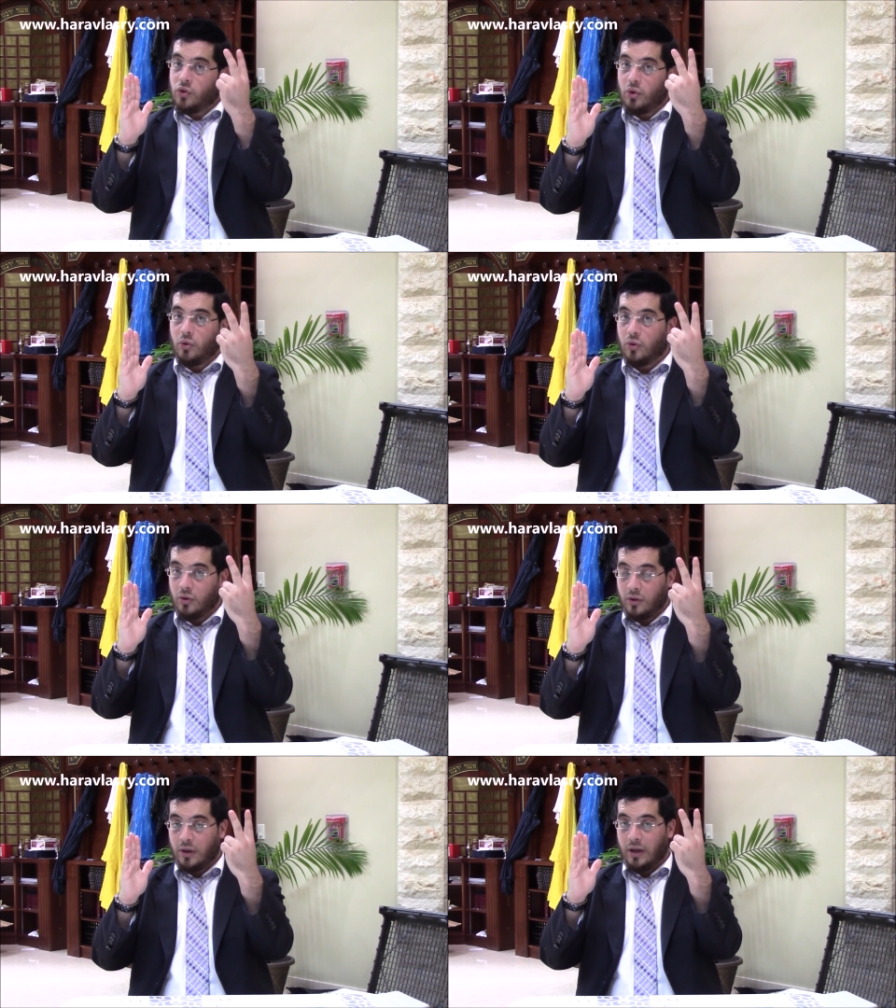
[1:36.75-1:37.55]
2
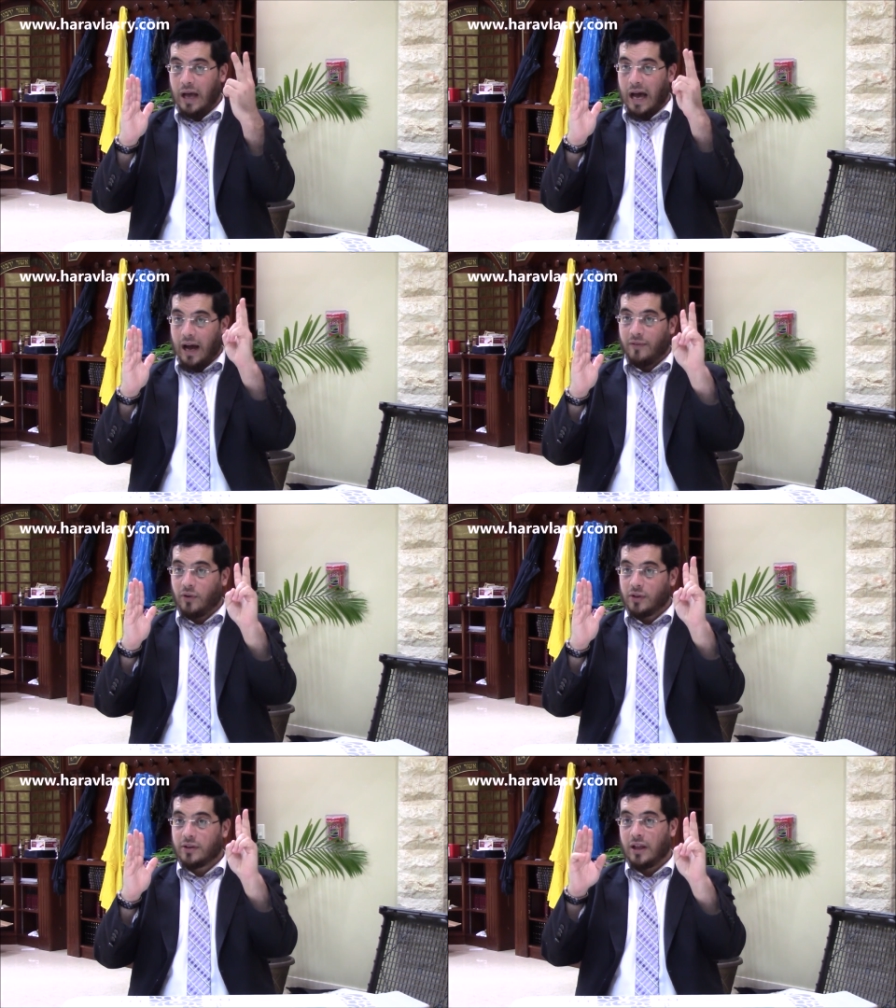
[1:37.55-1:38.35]

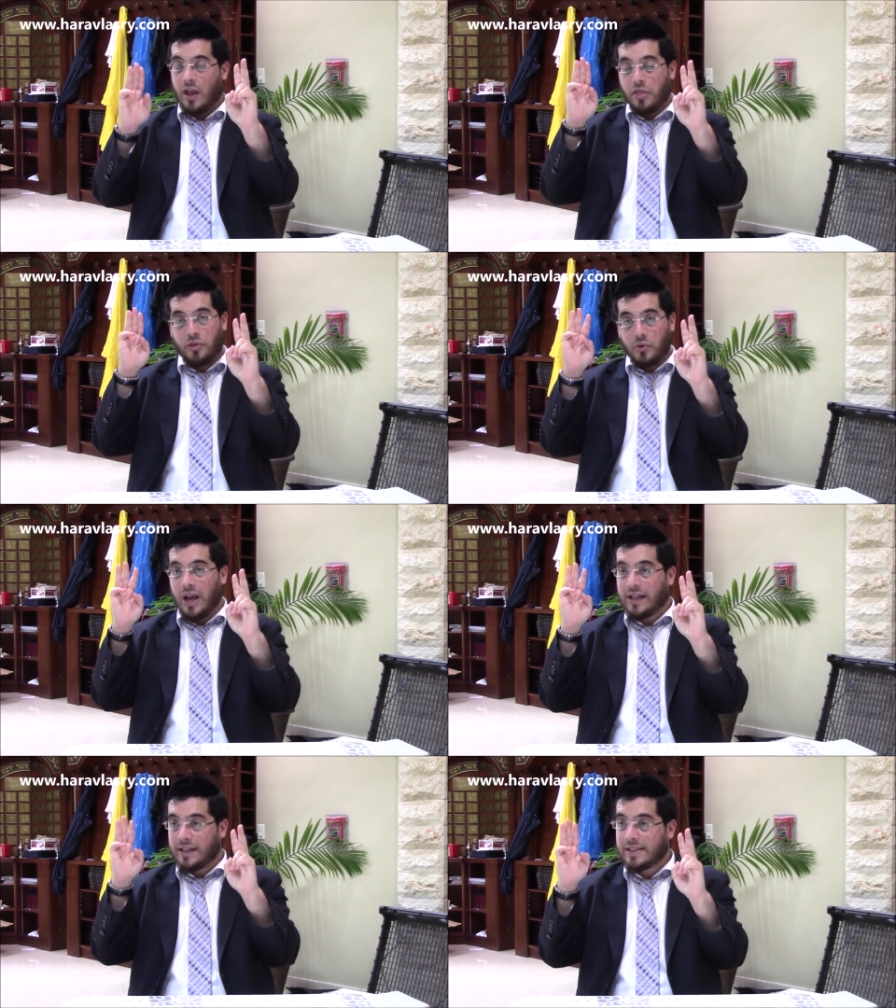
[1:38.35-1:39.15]
aravot and
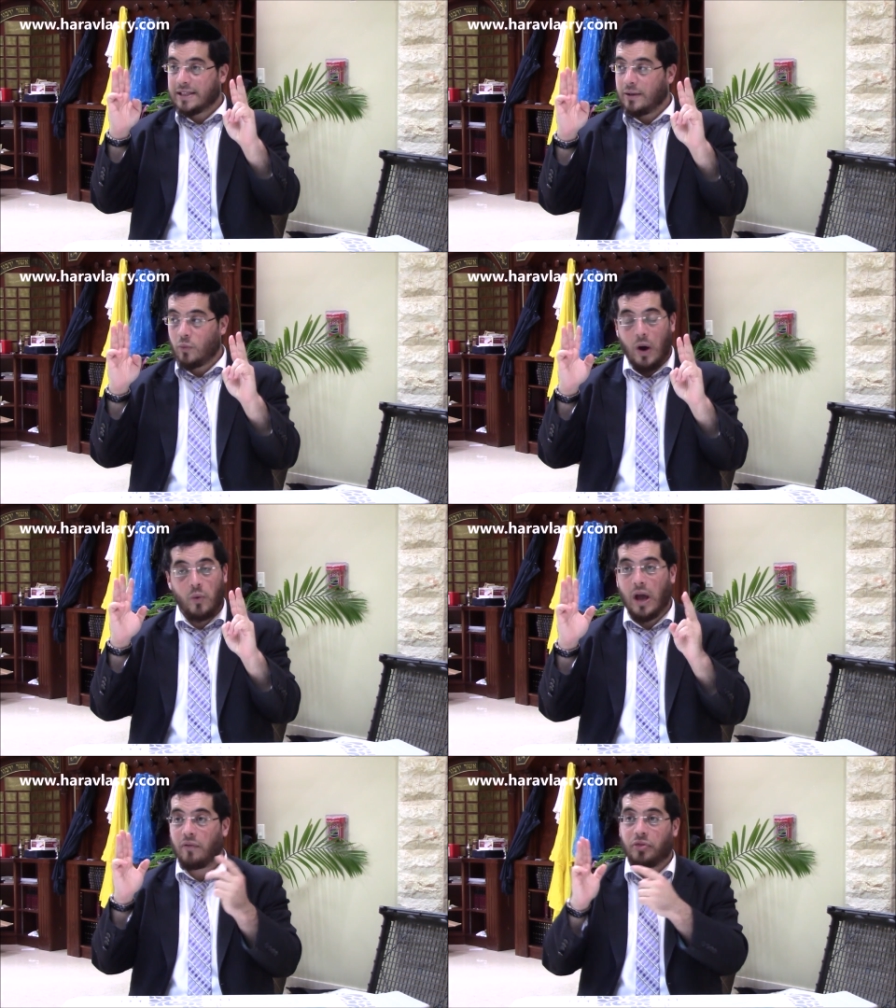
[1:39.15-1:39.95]
3 adasim. Why
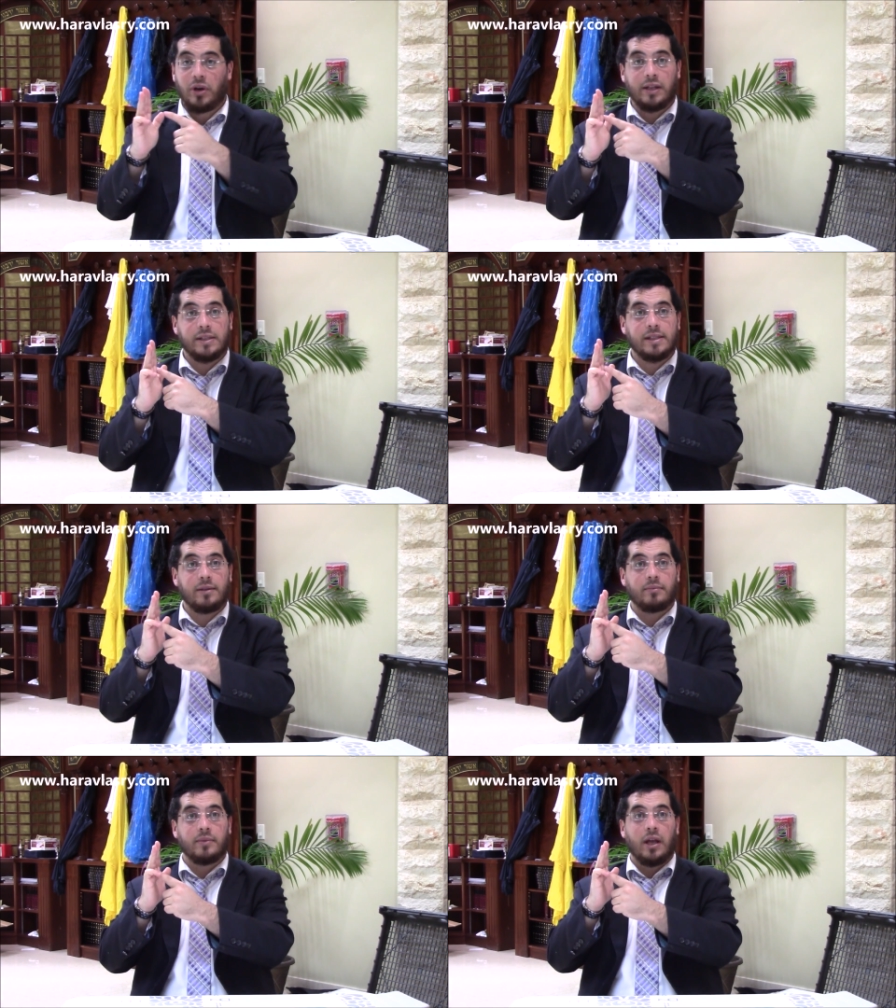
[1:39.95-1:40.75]
we have 3
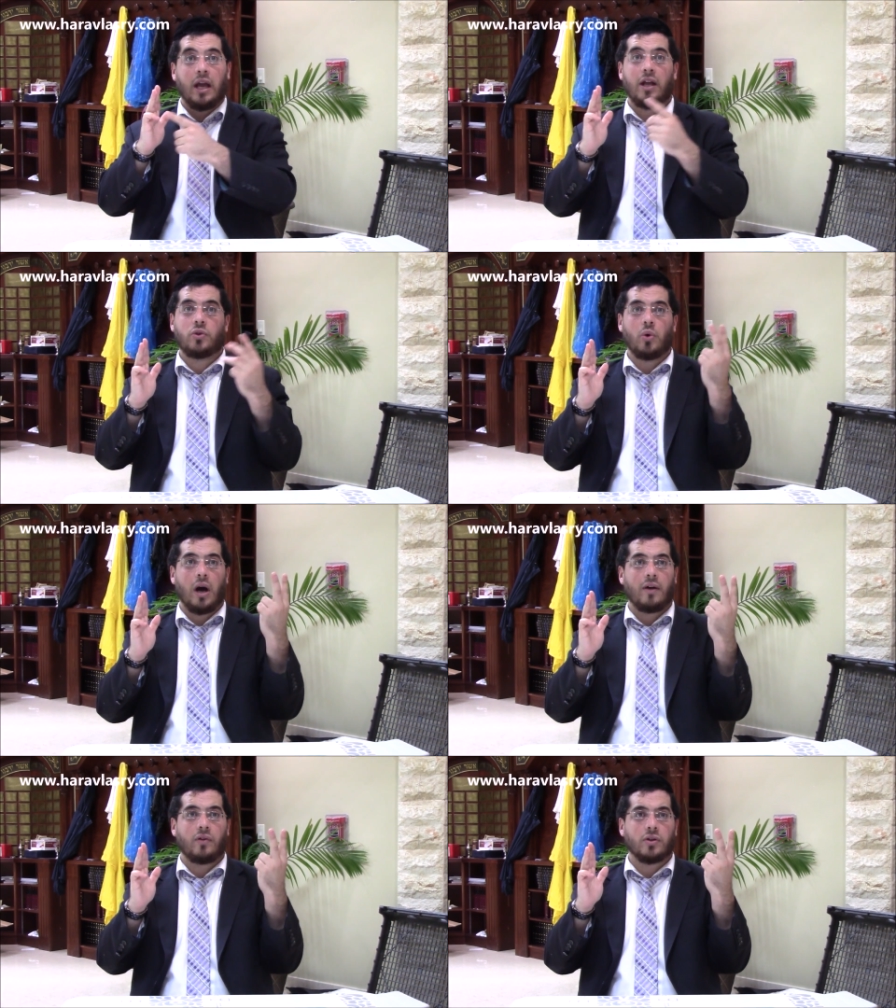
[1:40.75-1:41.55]
adasim and 2
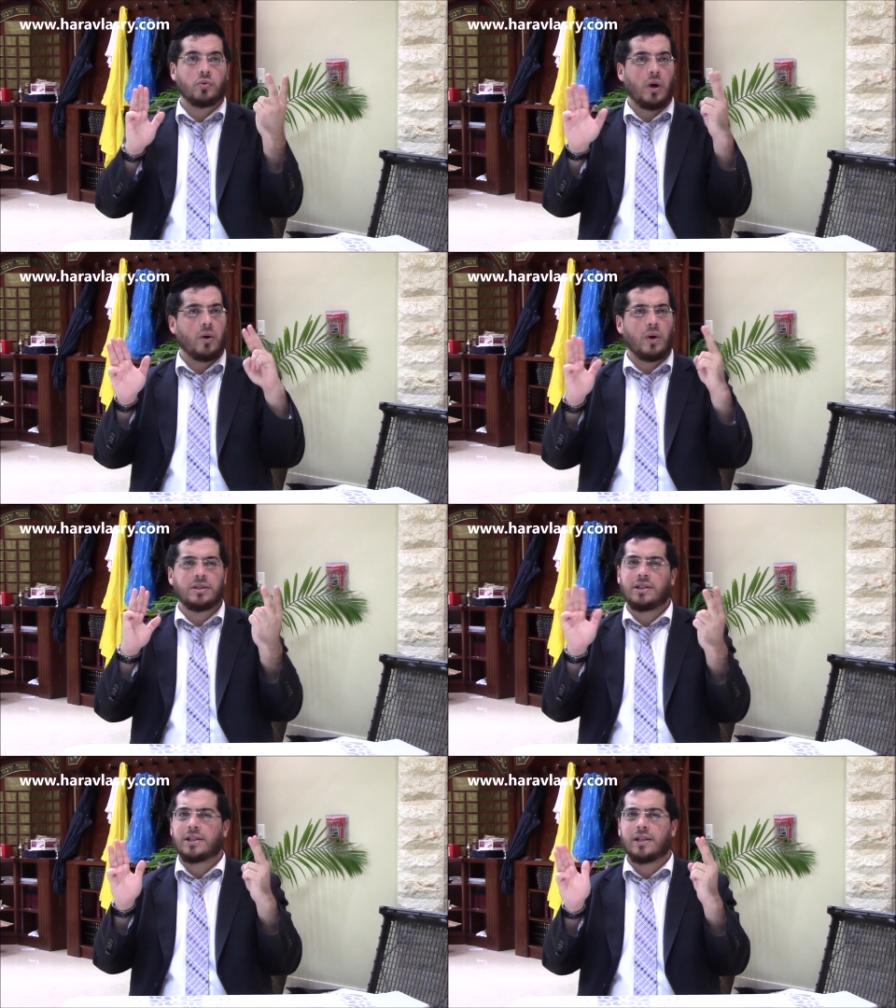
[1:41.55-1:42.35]
aravot? Why
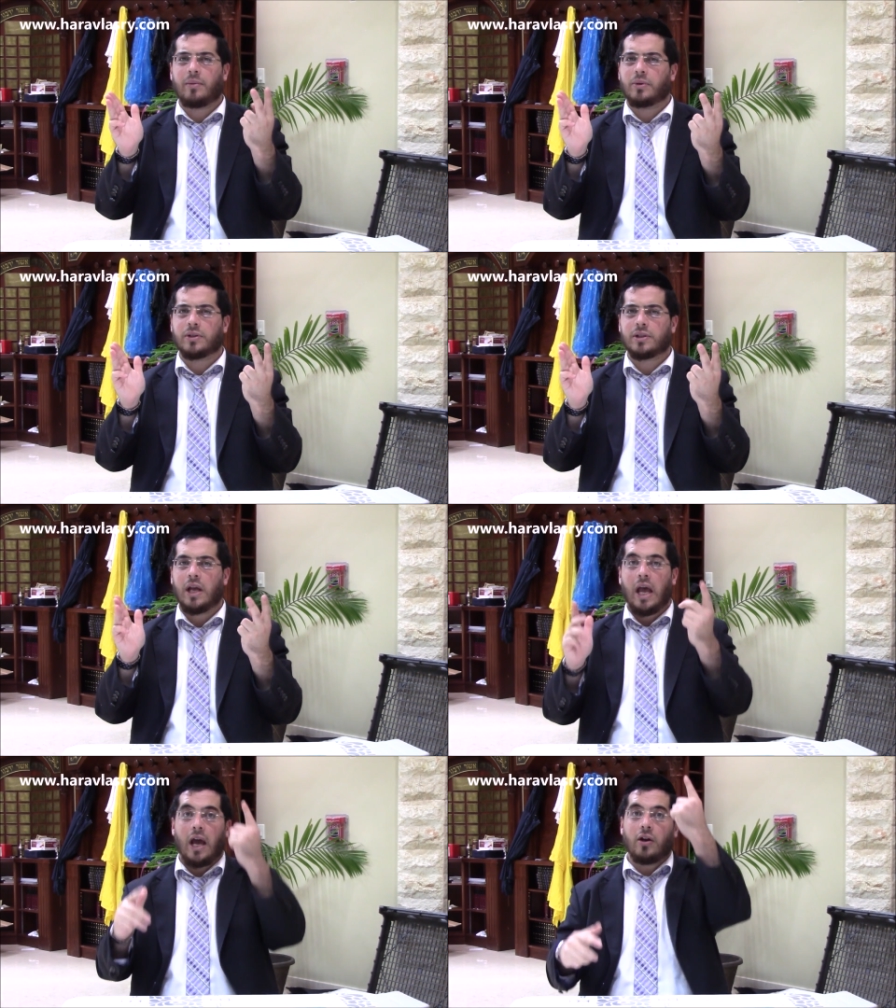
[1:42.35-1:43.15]
these numbers?
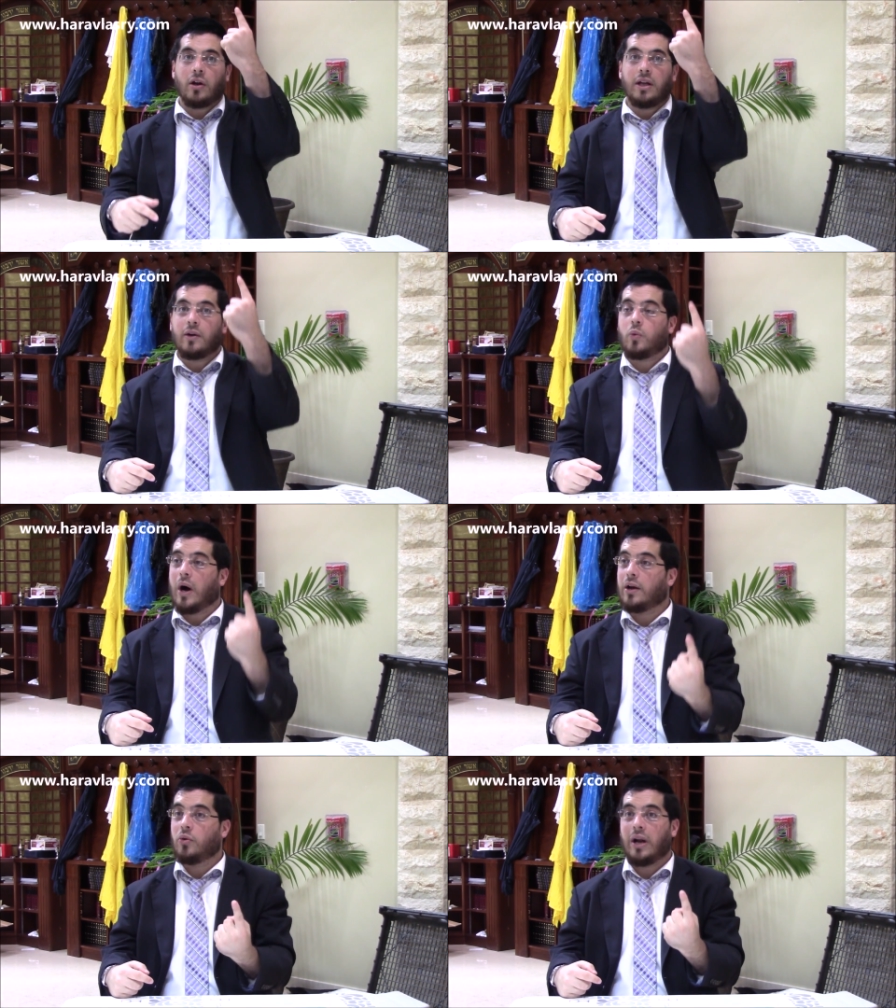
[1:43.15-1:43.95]
And only
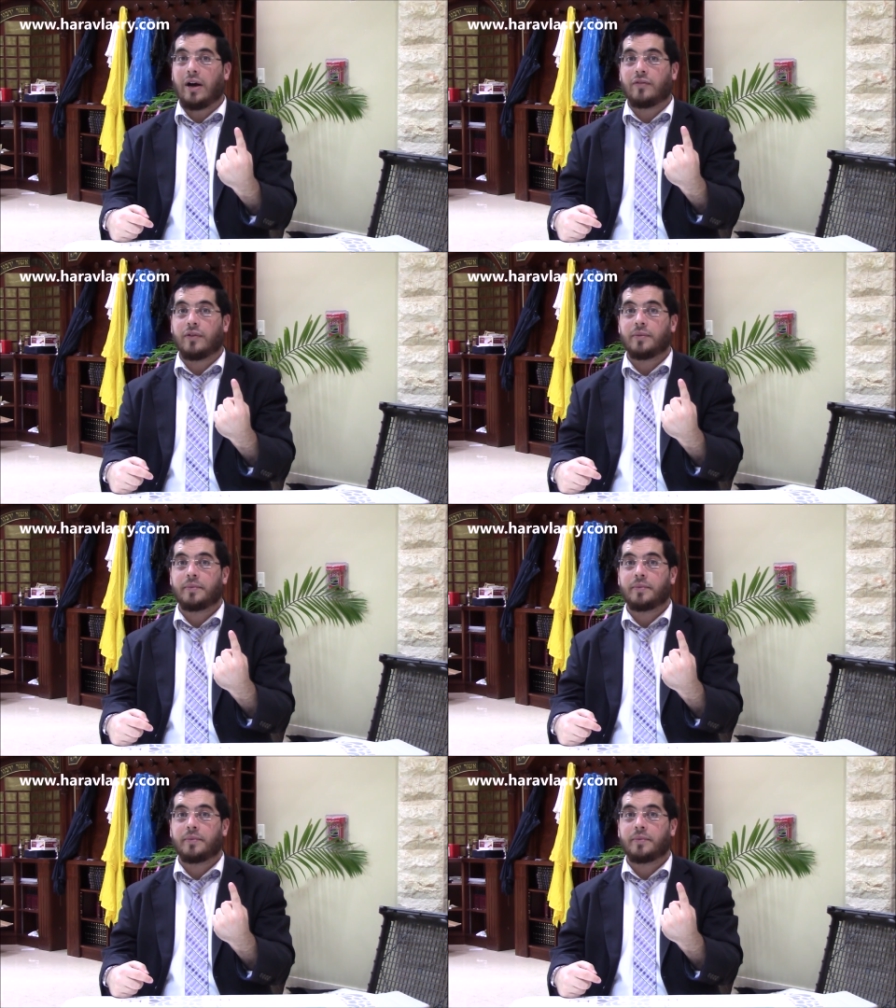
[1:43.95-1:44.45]
1 lulav.